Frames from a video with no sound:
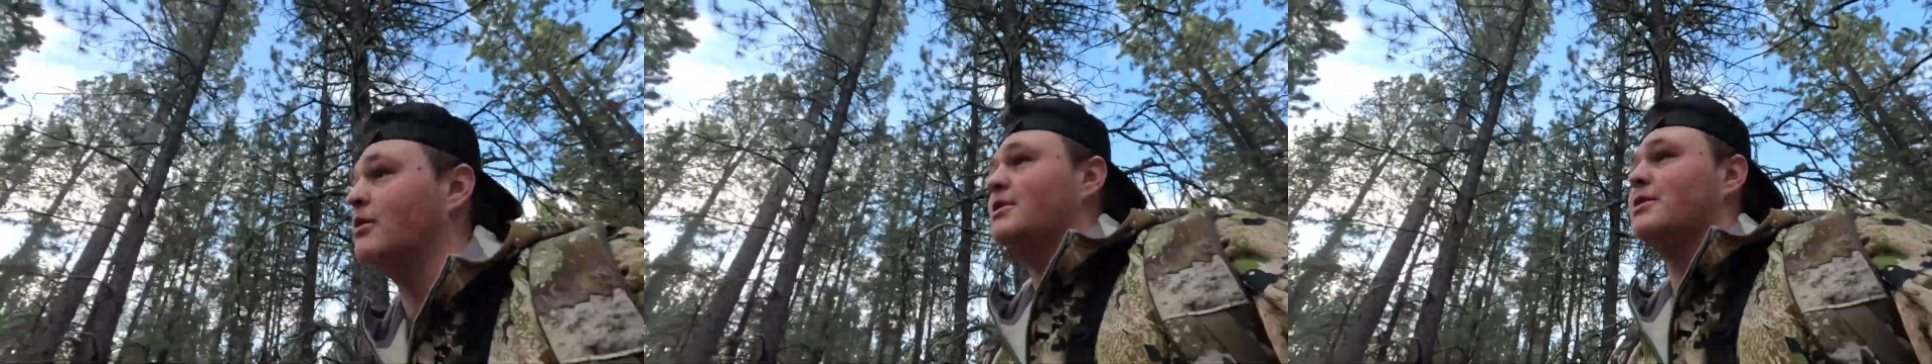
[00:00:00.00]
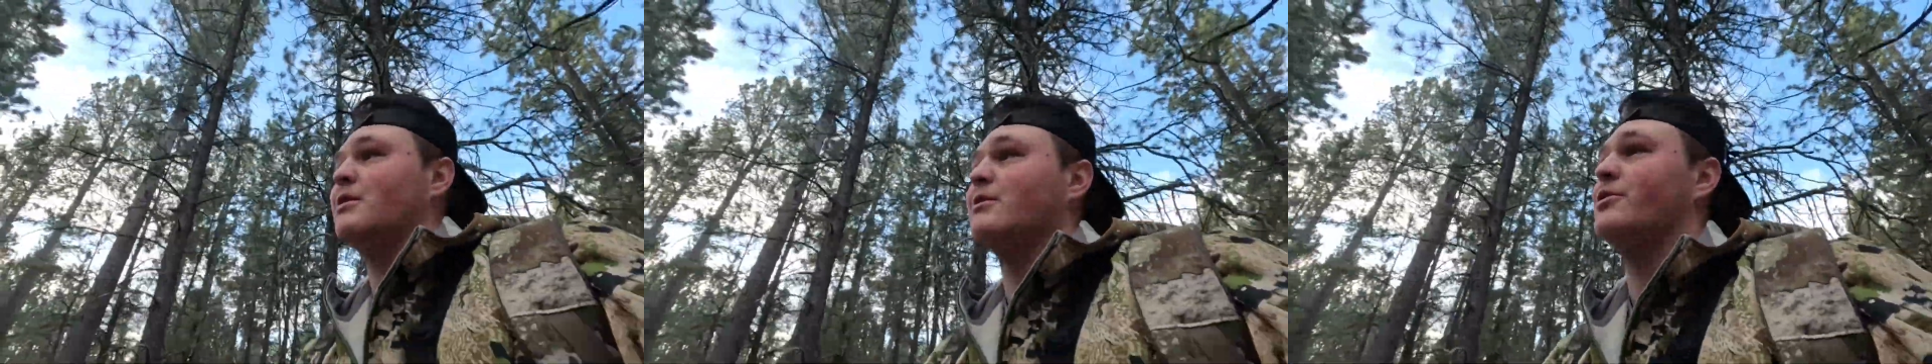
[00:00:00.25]

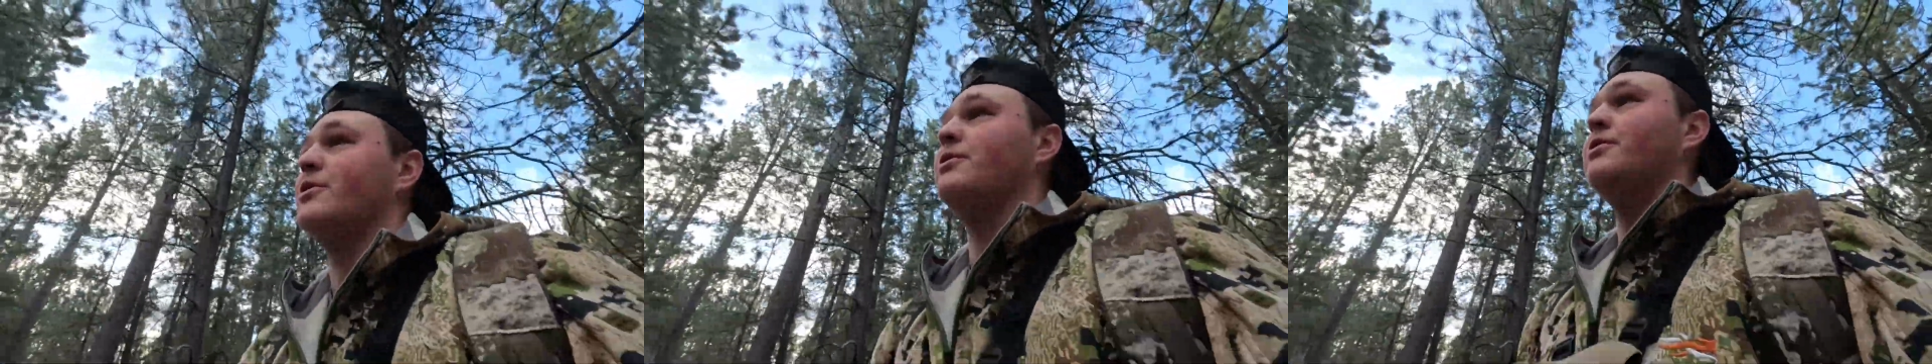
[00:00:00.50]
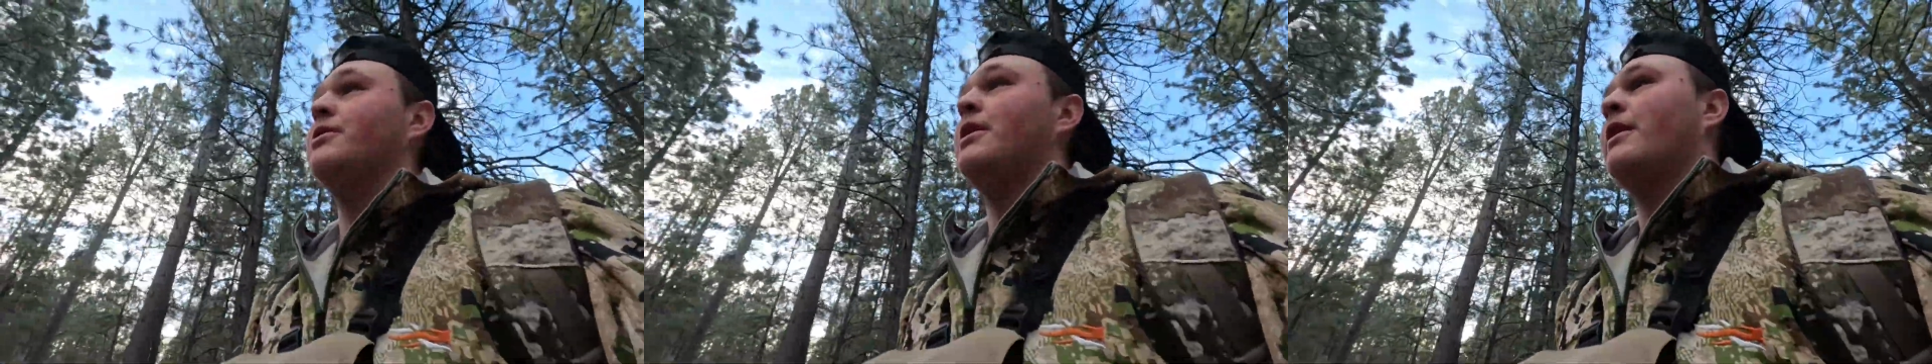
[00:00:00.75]
this year
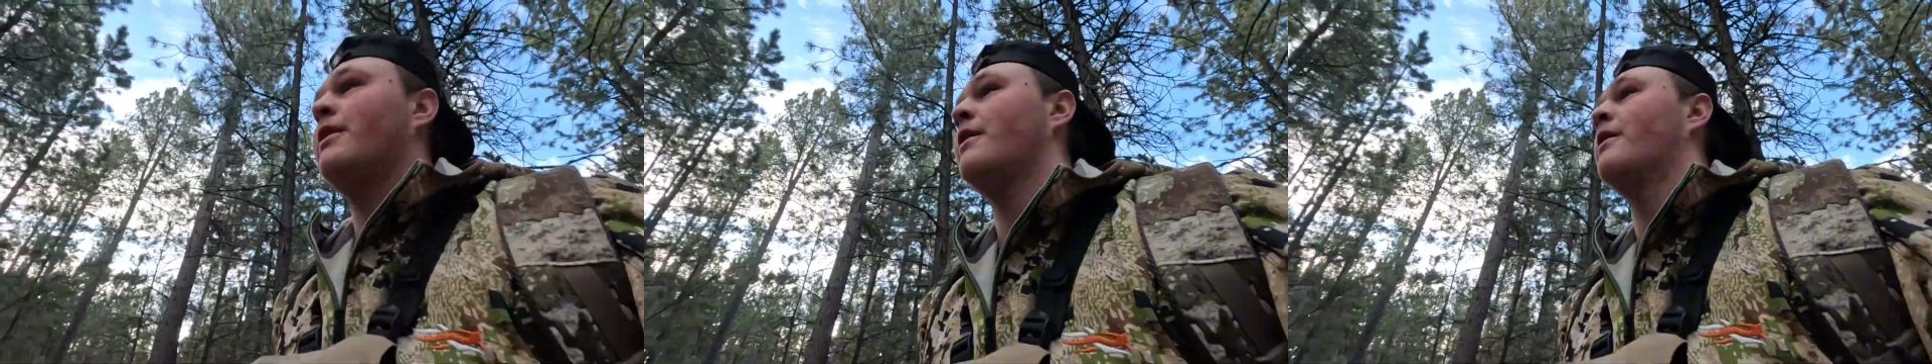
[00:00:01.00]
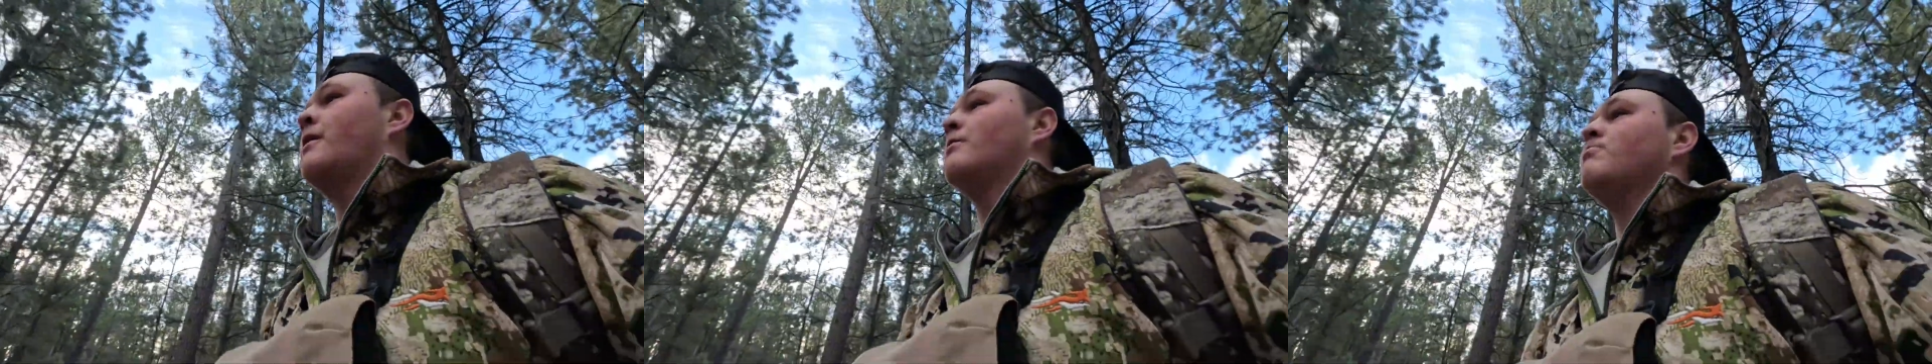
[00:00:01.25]
too.
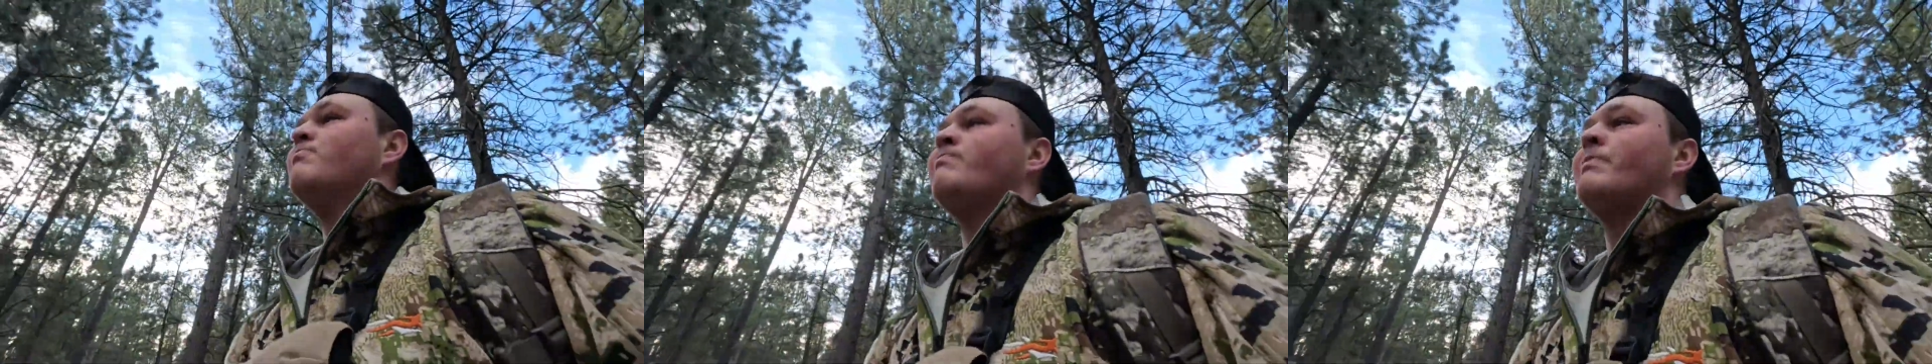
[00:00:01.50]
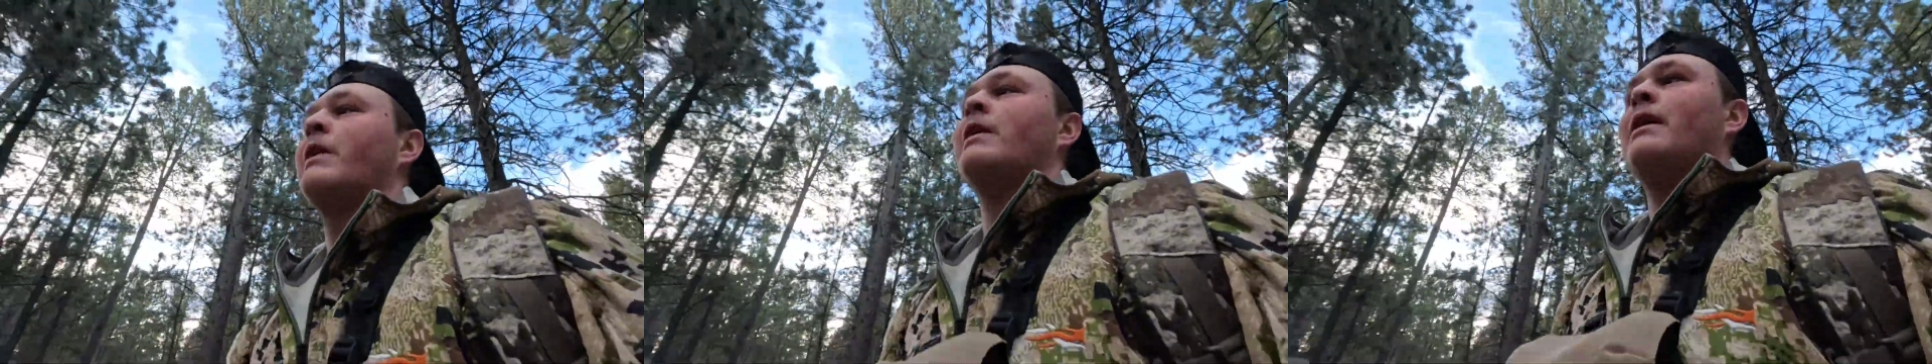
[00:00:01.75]

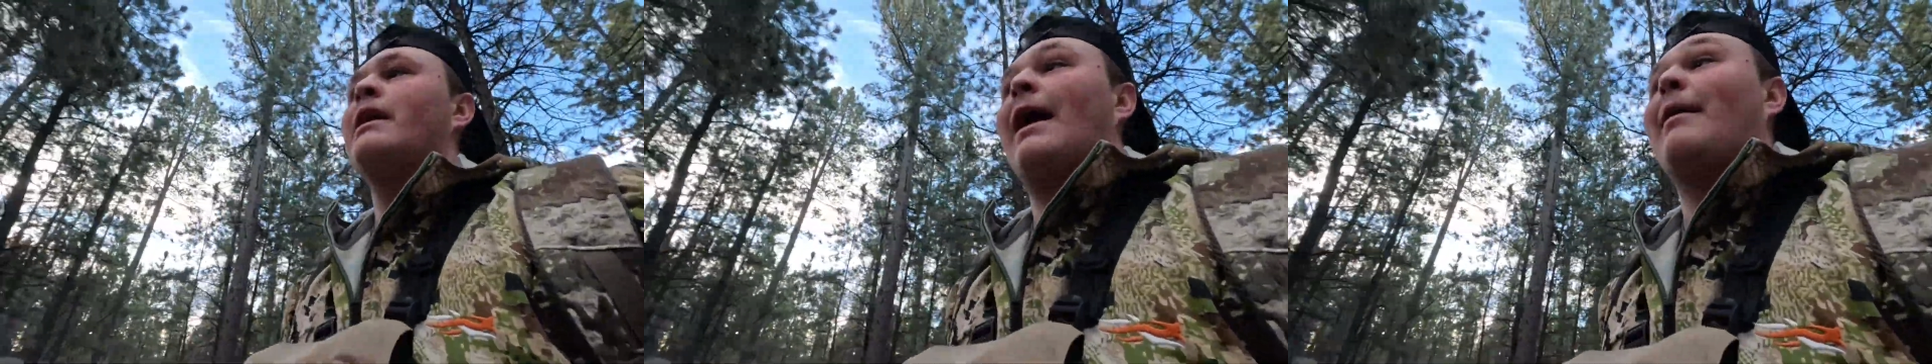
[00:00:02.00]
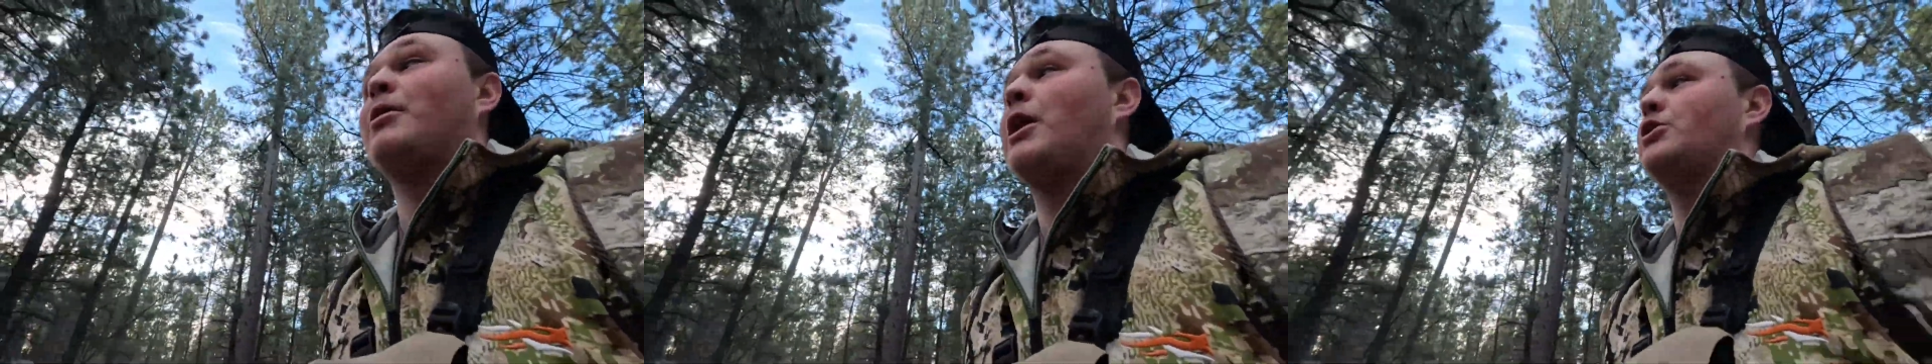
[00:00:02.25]

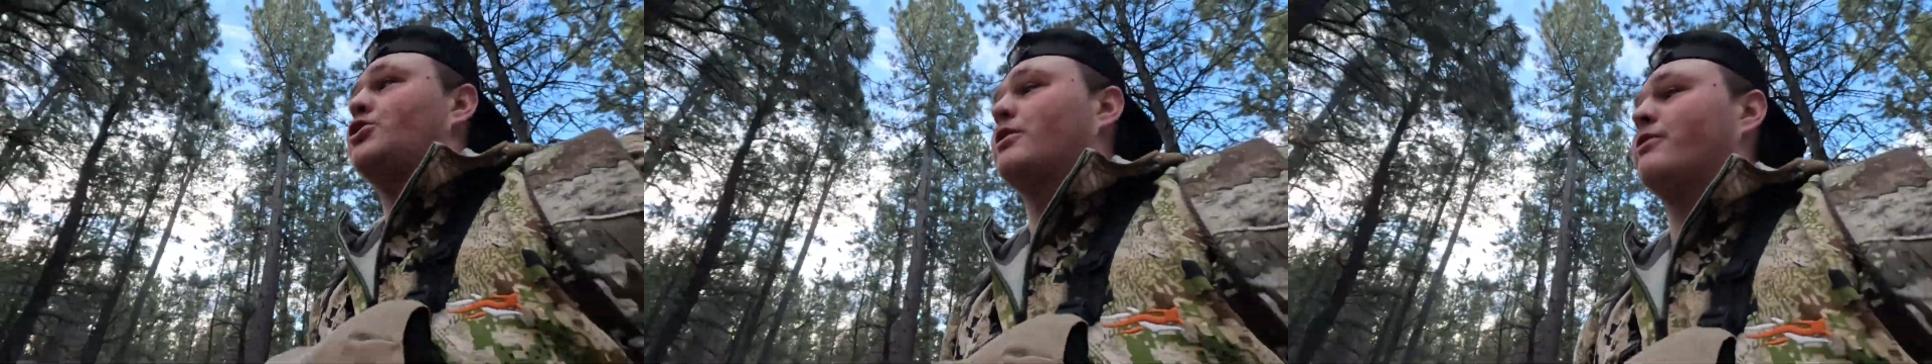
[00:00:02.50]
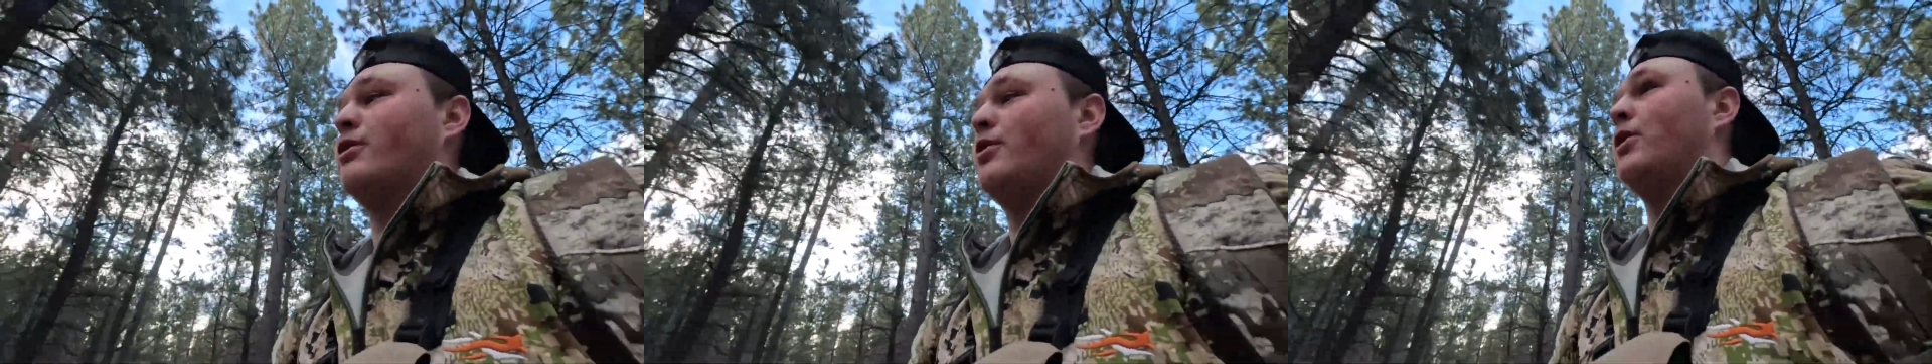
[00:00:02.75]
I'm not sure
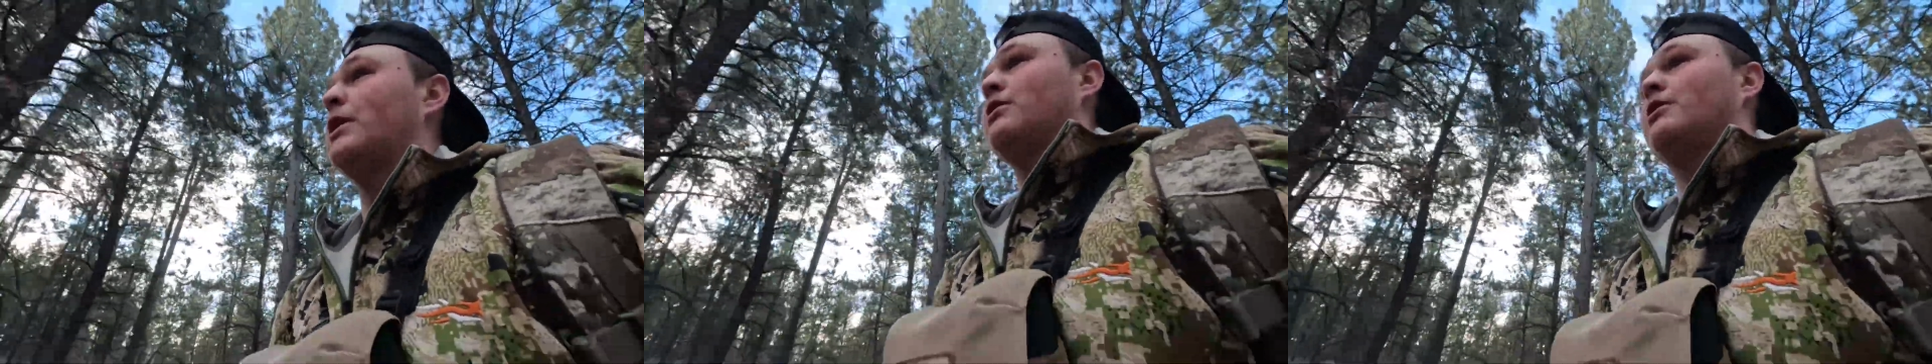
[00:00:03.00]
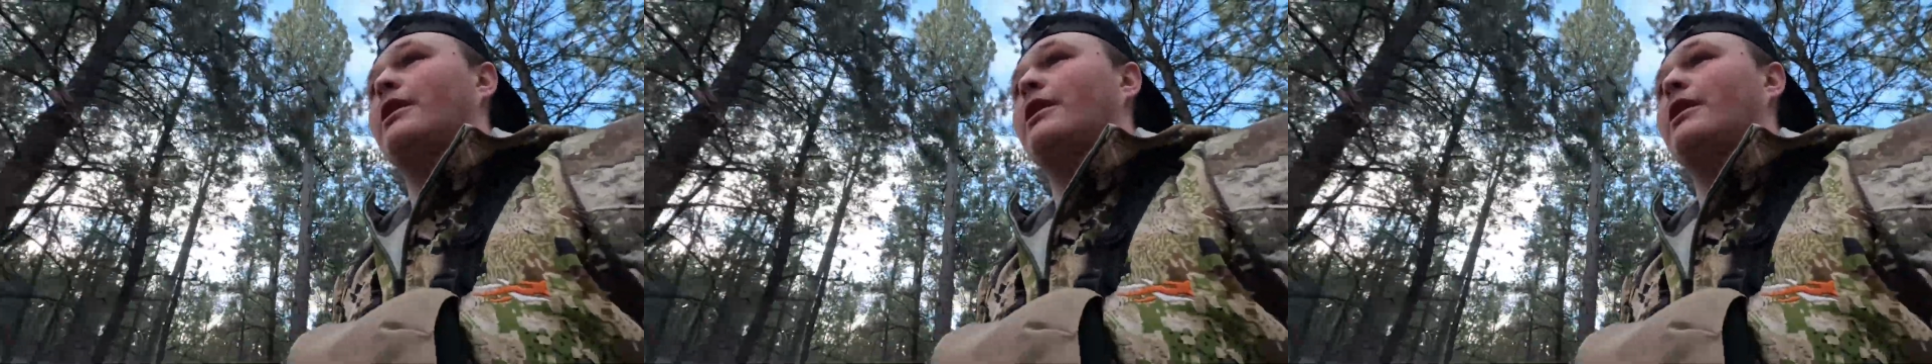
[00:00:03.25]
if we will or